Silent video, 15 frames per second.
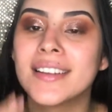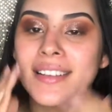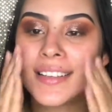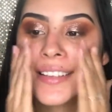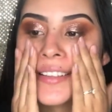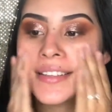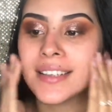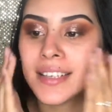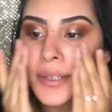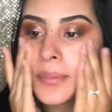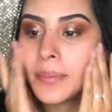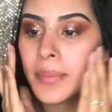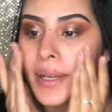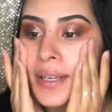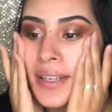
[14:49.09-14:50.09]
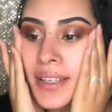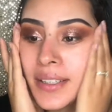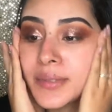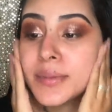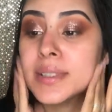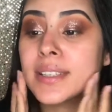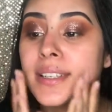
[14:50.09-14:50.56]
either, but
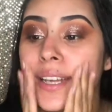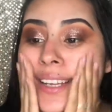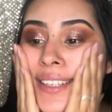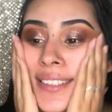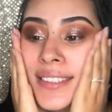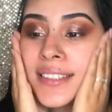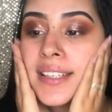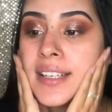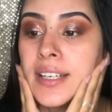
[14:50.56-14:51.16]
it's really nice.